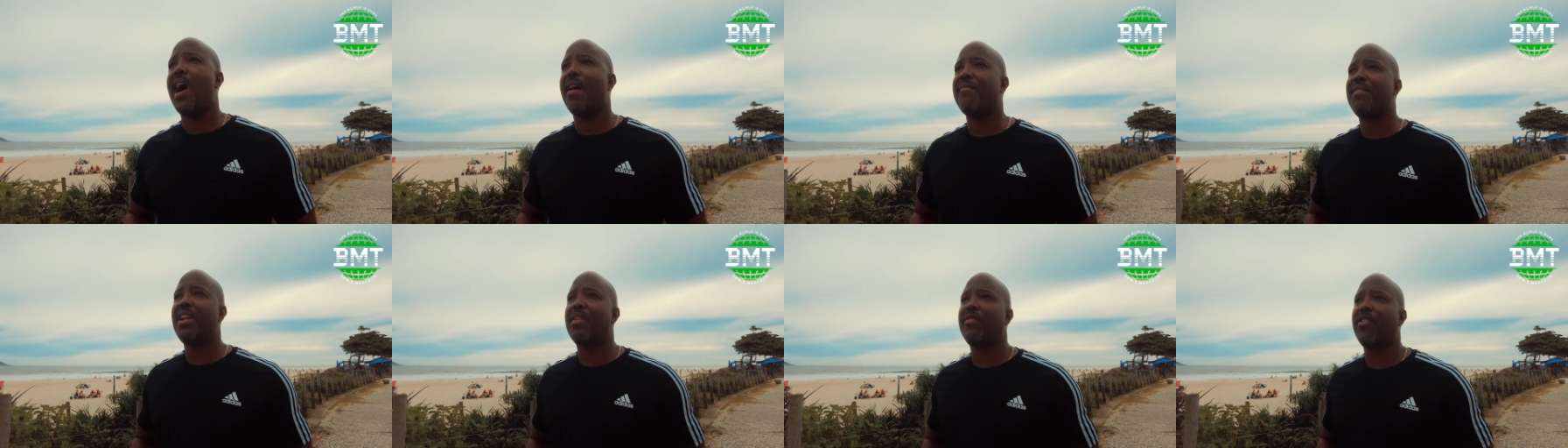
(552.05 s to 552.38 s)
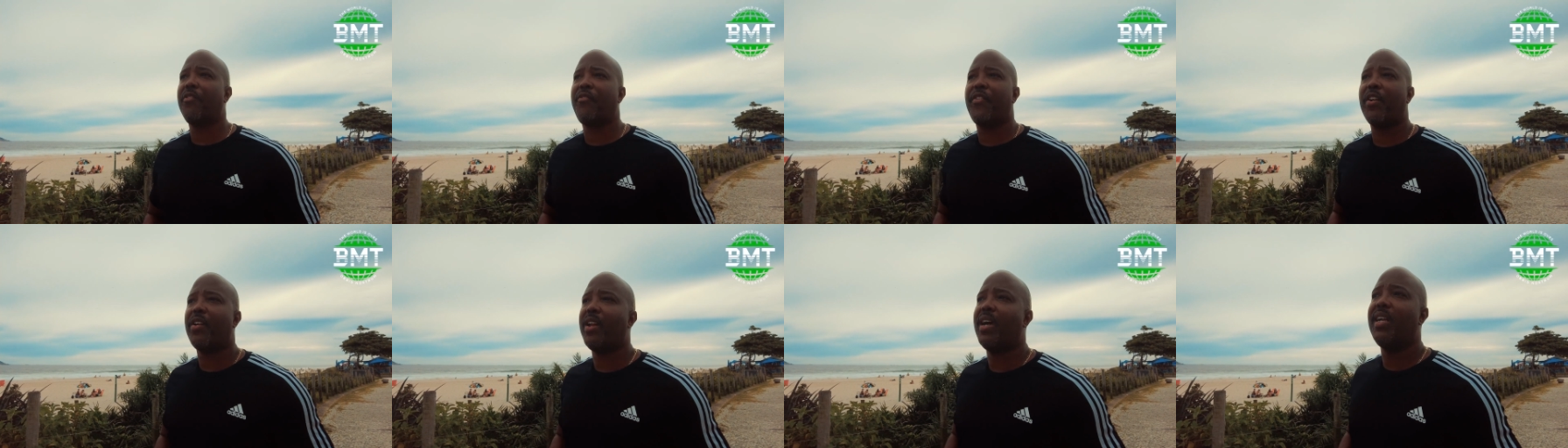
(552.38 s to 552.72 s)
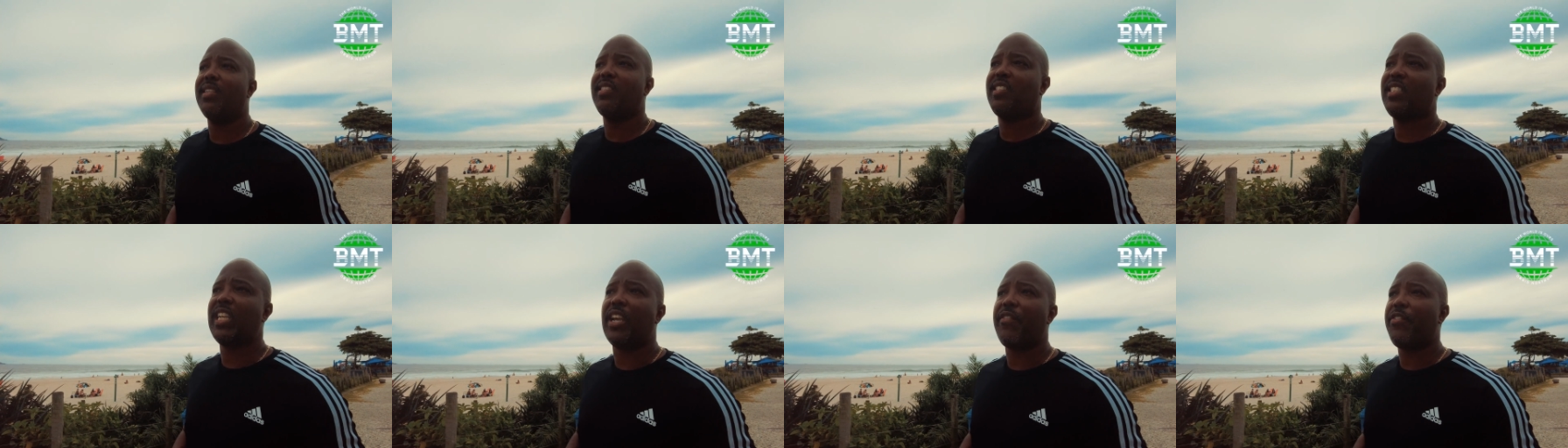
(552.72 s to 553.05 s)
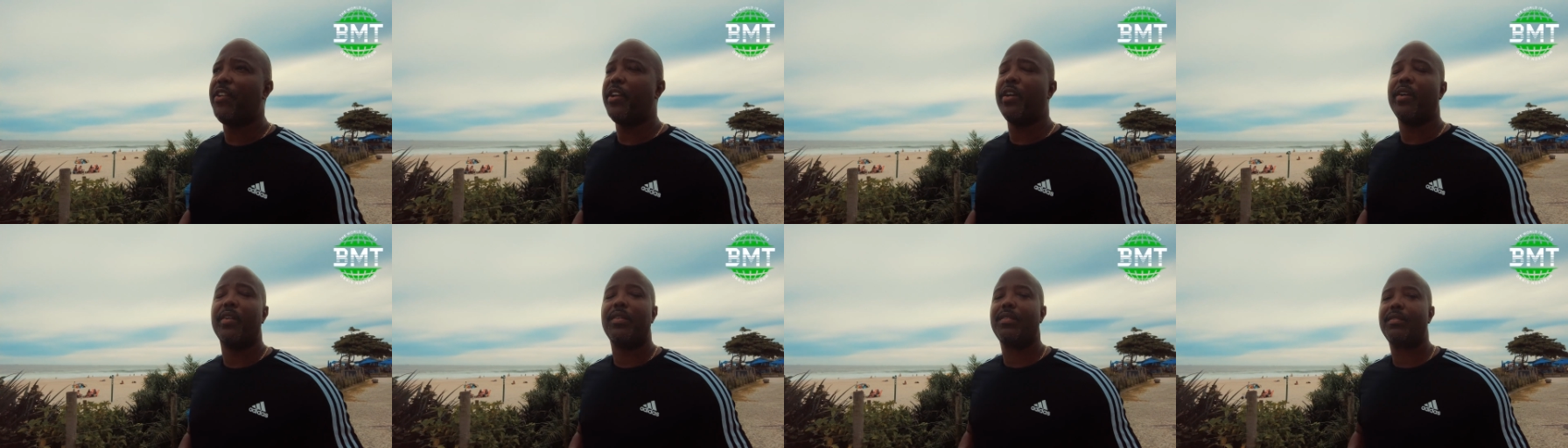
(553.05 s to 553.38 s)
I've never felt unsafe
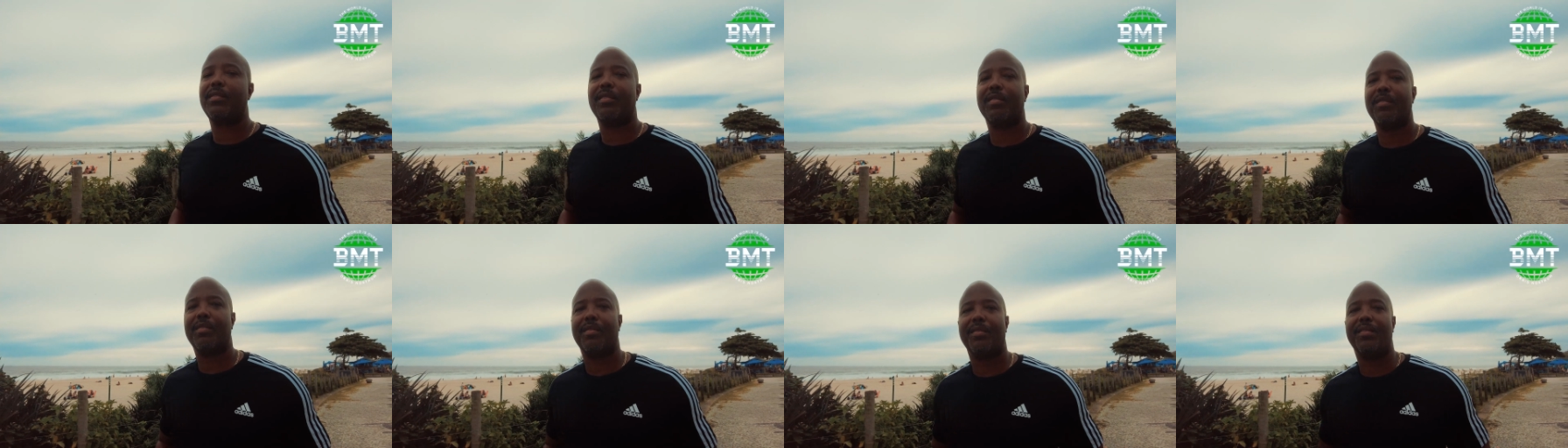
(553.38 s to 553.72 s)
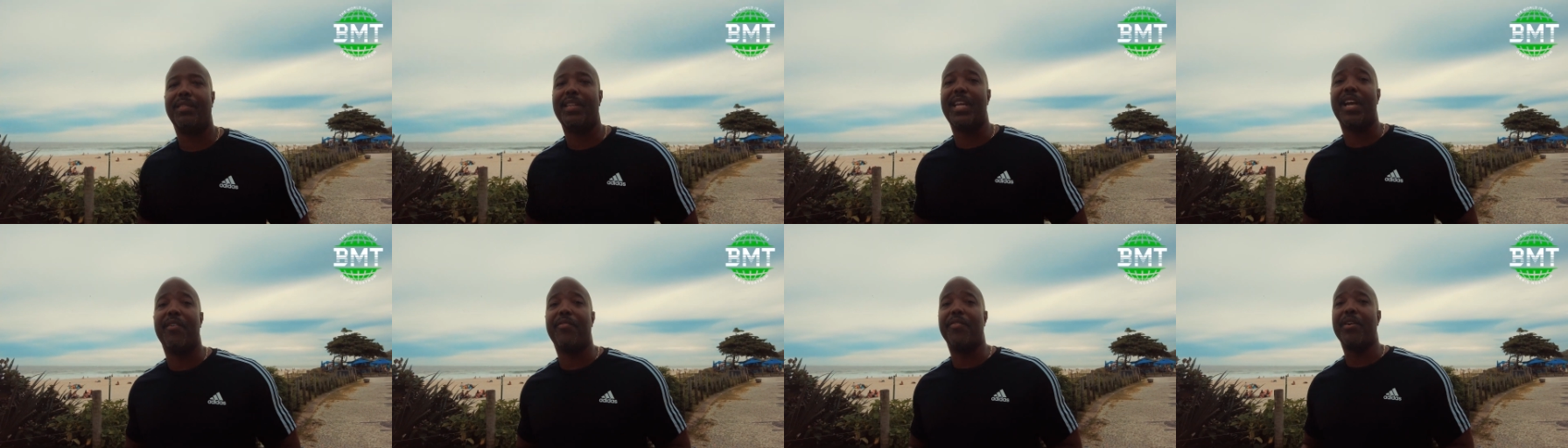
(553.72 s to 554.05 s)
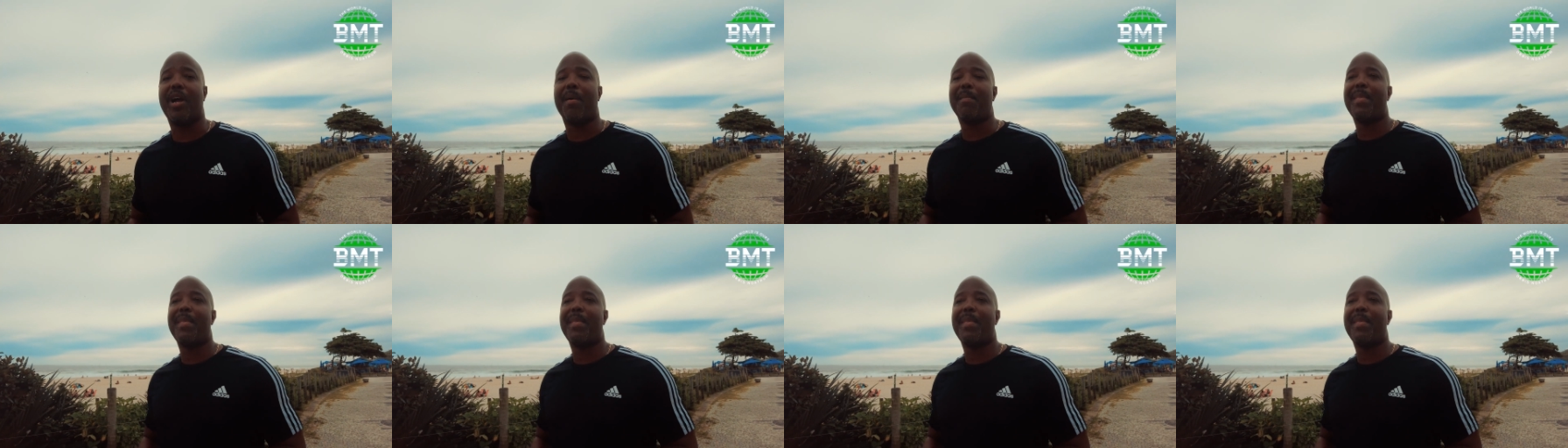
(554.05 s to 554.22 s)
here. Never.